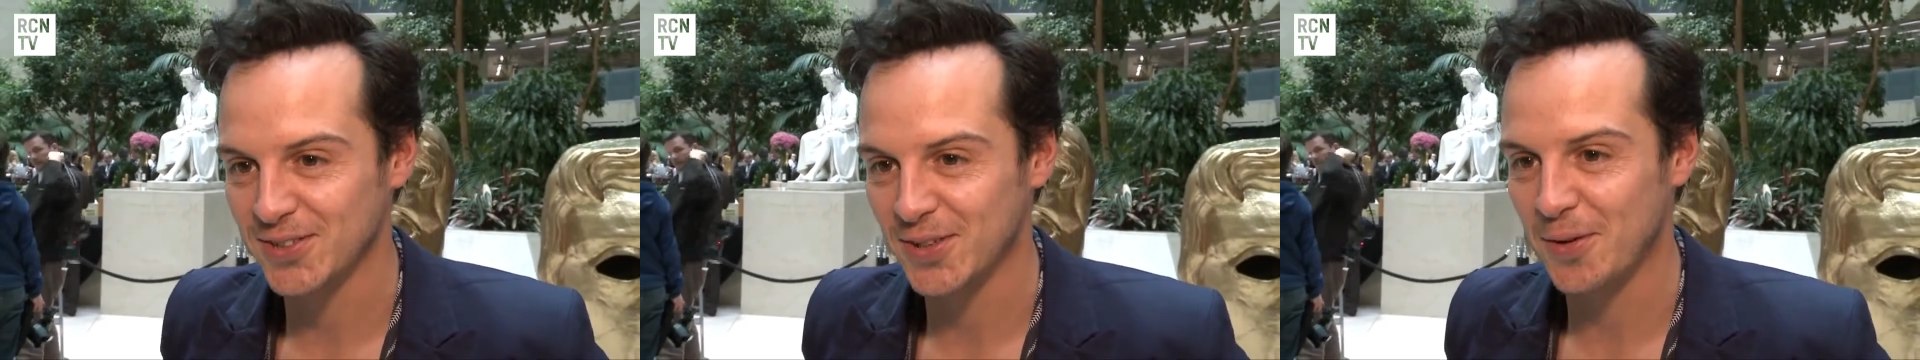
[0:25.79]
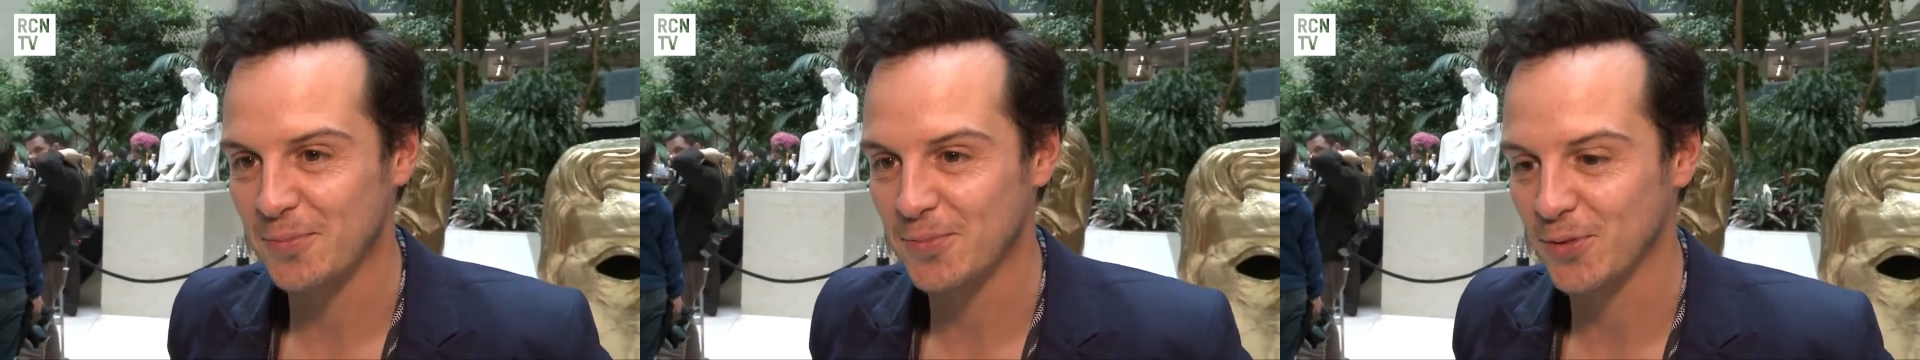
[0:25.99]

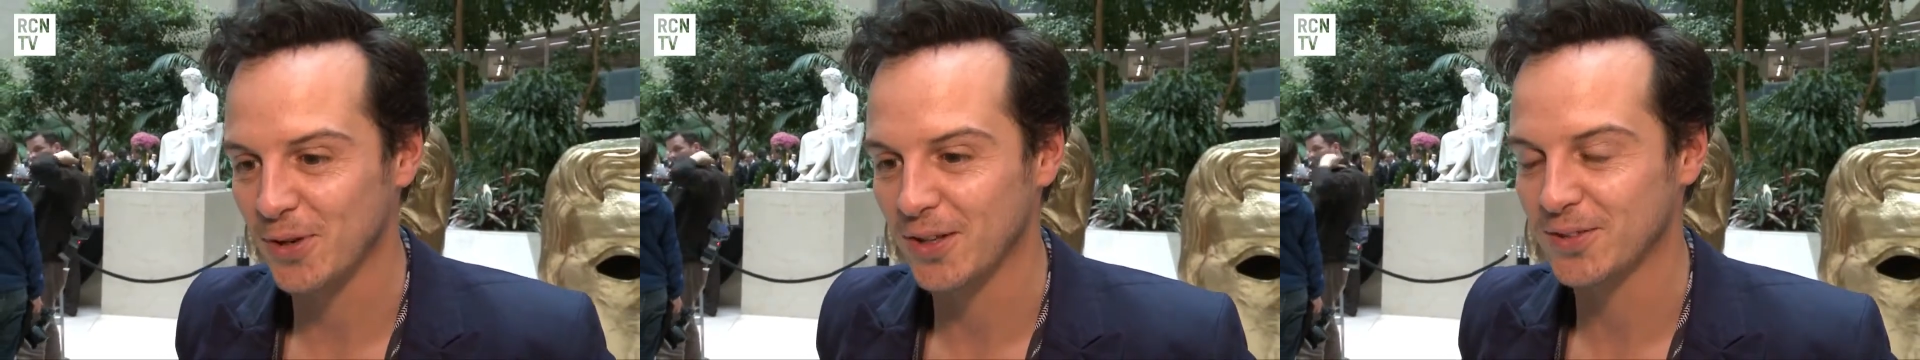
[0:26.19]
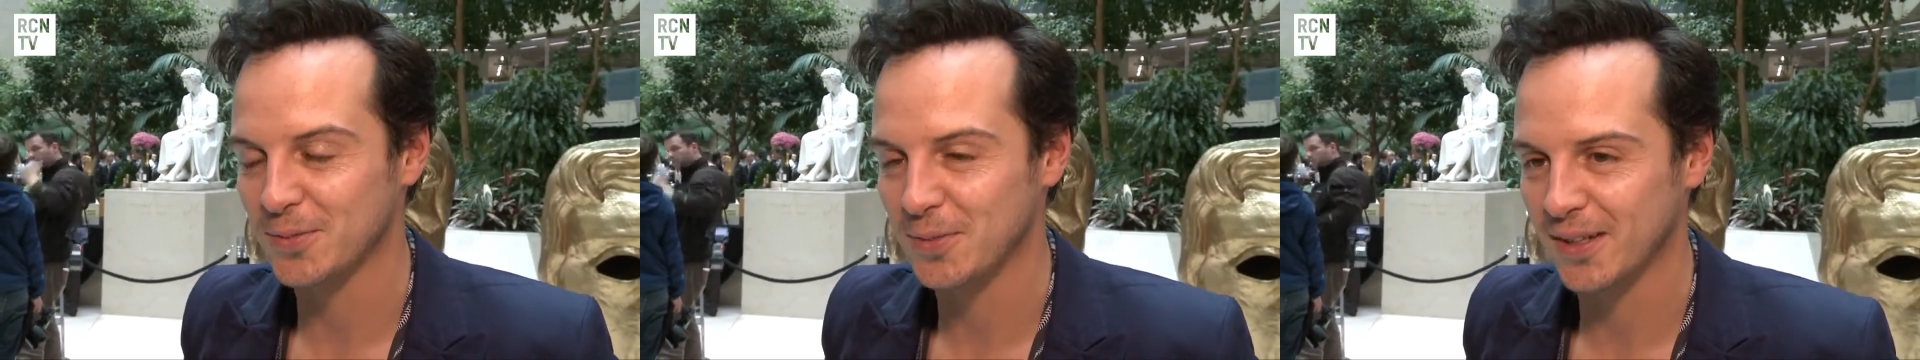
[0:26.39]
So I'm
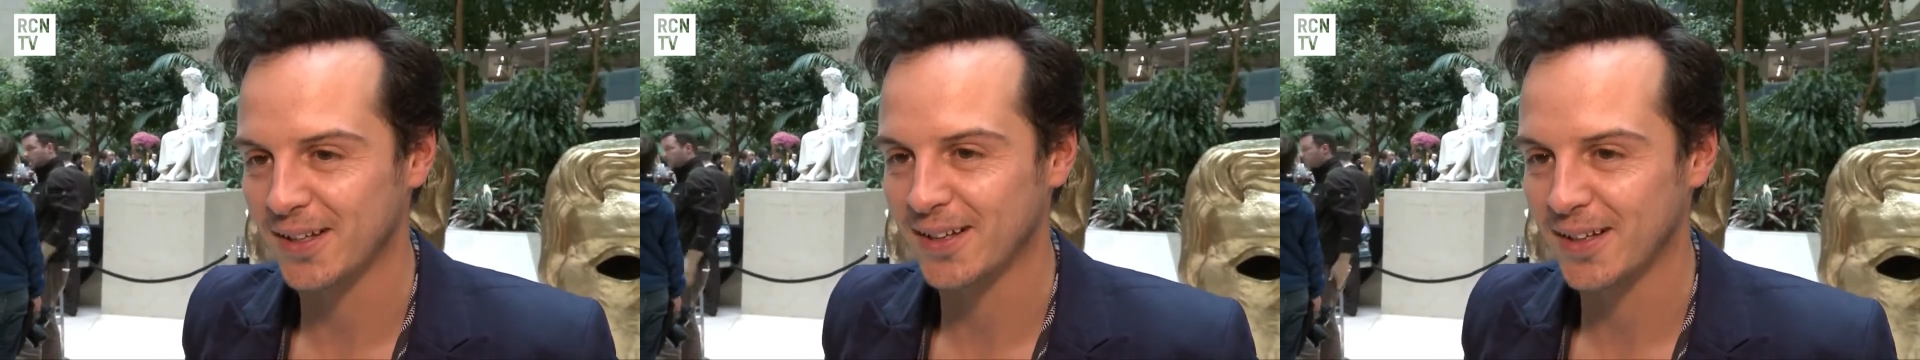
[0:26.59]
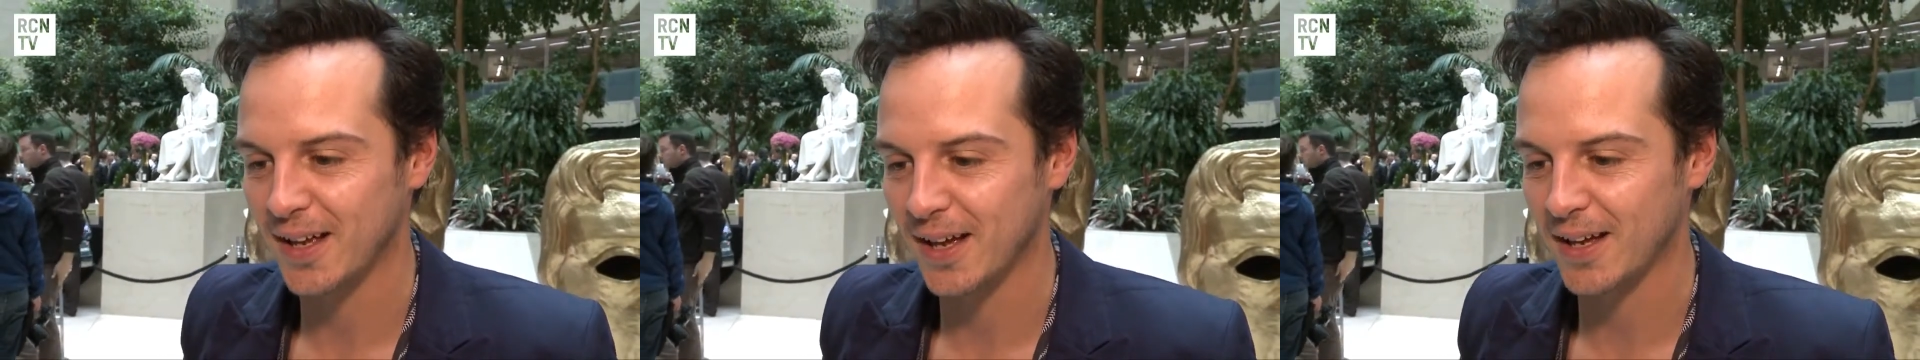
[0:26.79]
thrilled to be
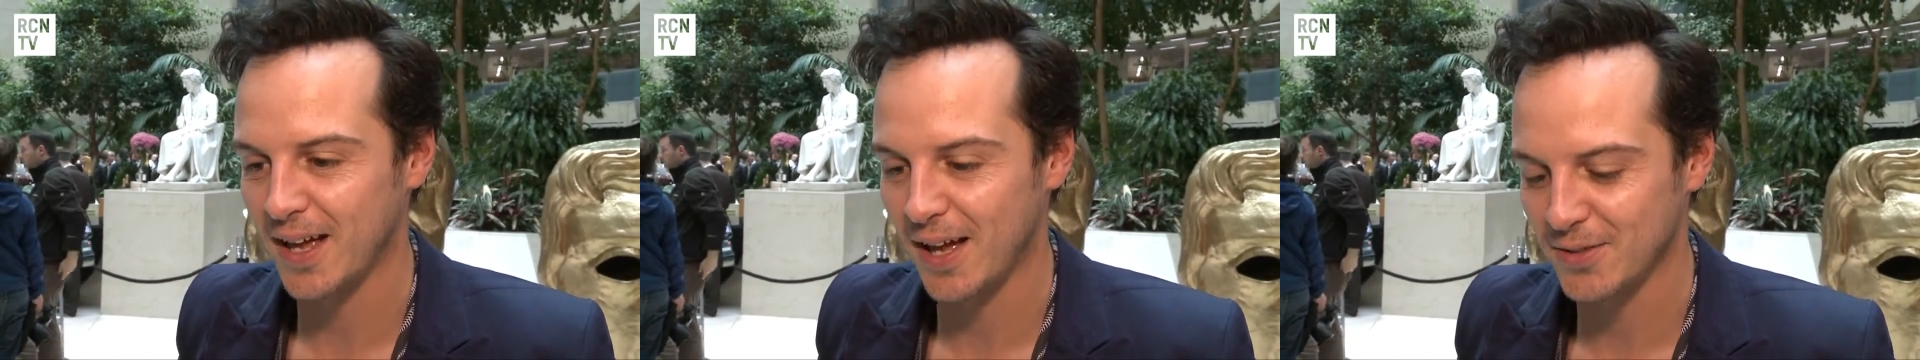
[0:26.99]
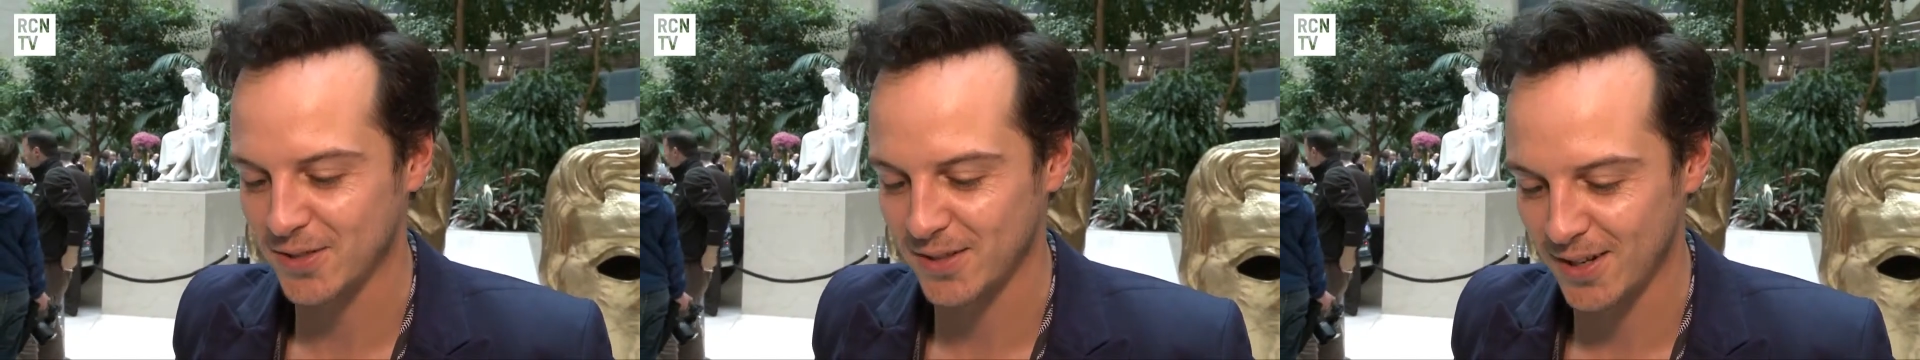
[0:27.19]

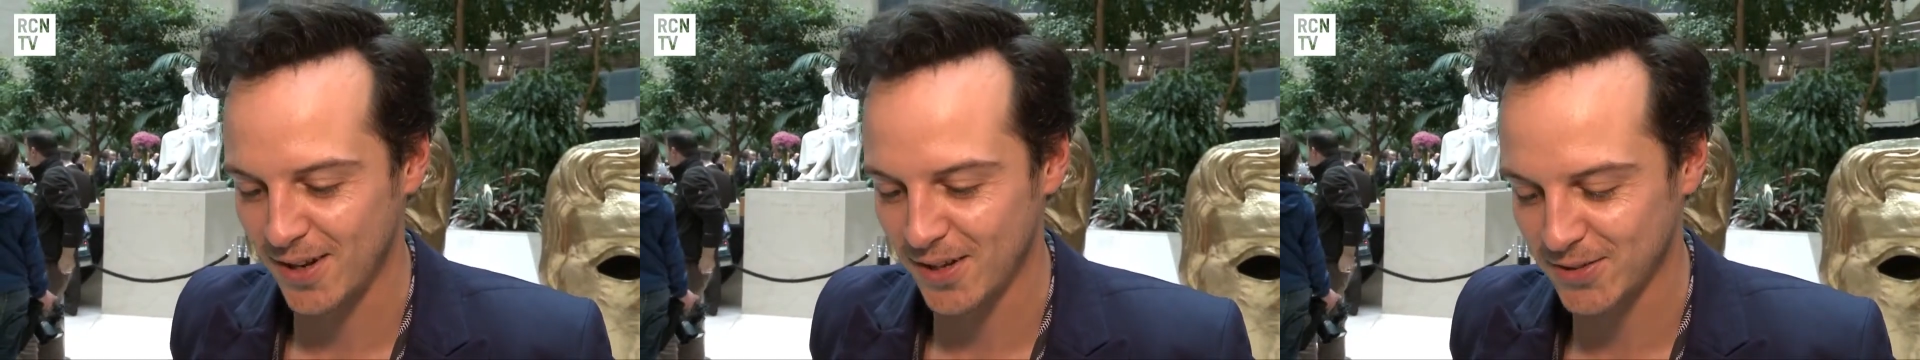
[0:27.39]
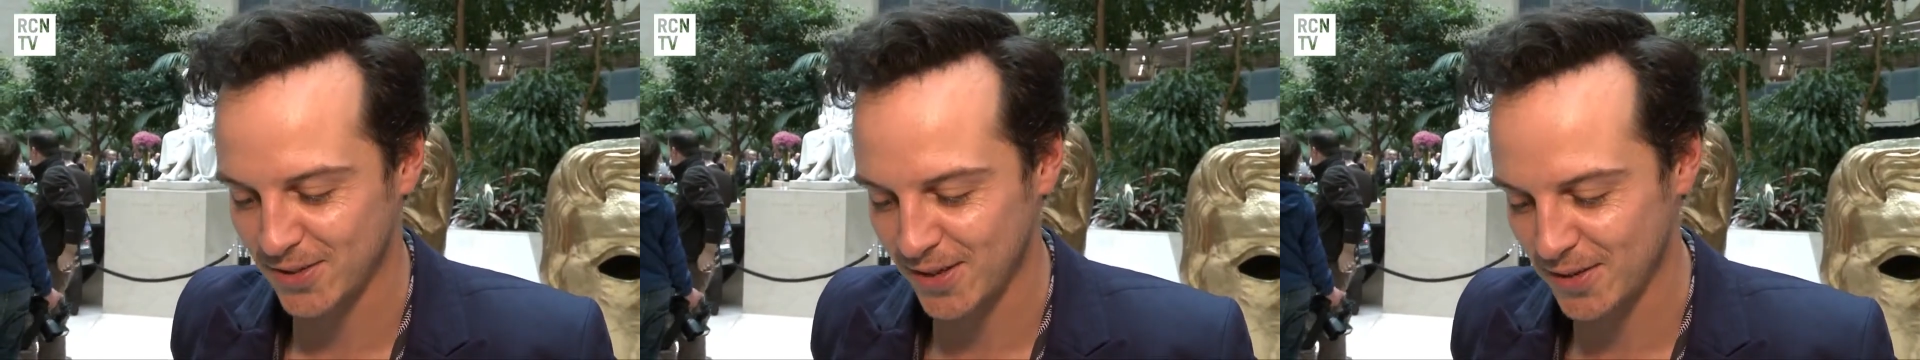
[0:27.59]
counted
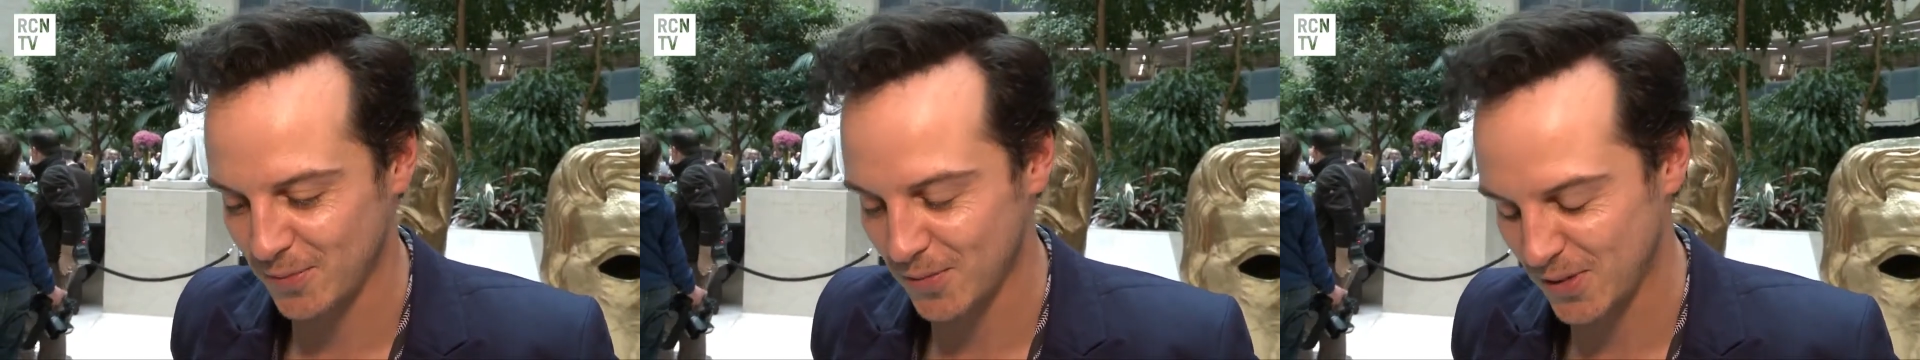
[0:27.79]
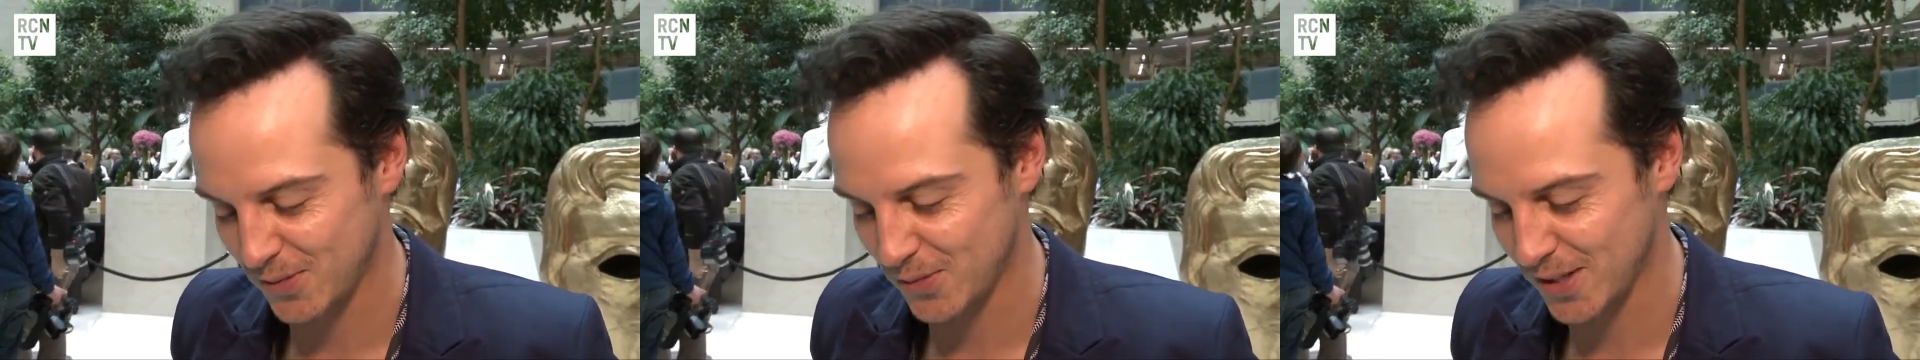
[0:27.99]
alongside
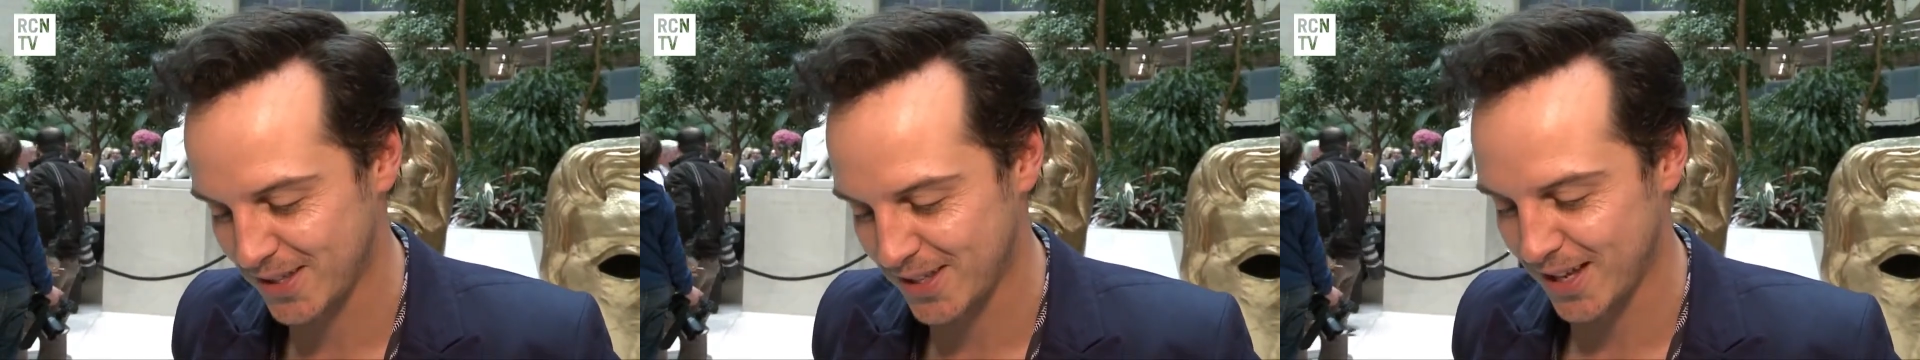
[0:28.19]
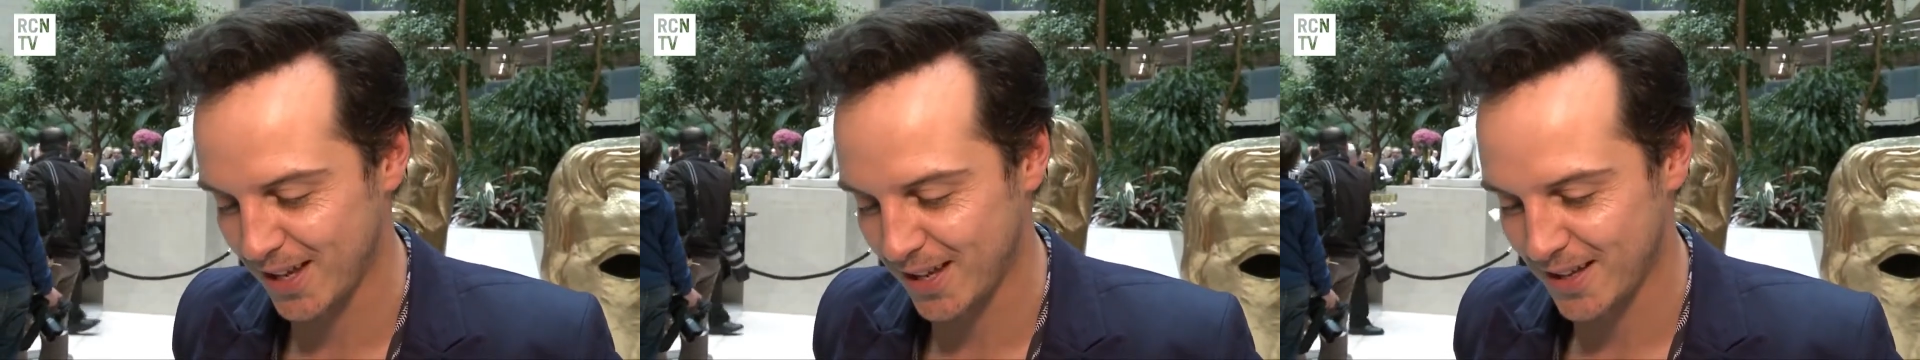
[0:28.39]
him with
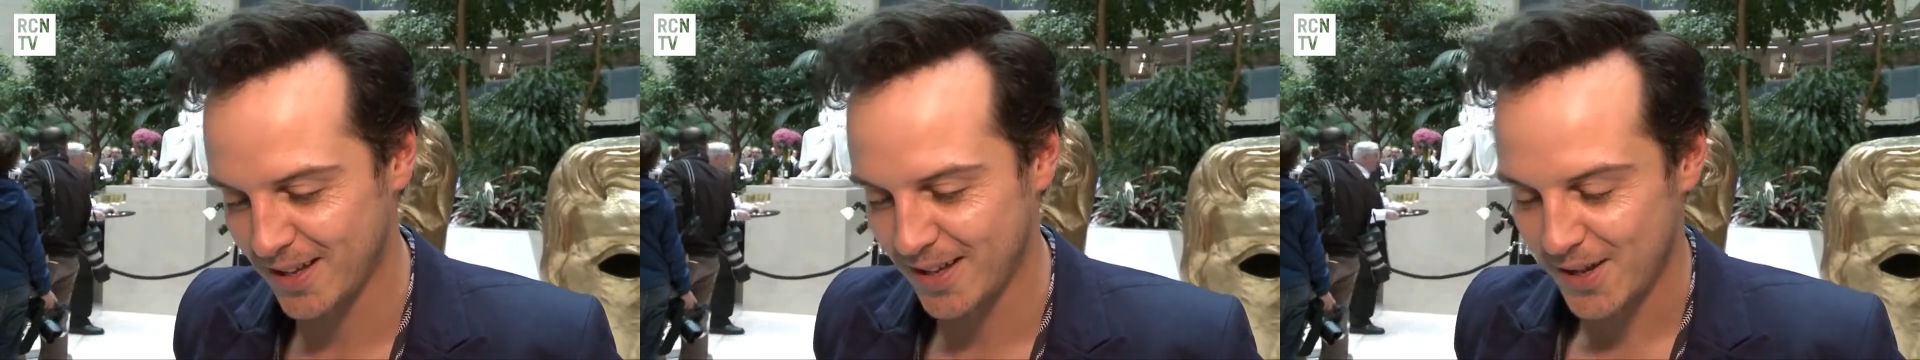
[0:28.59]
with, uh,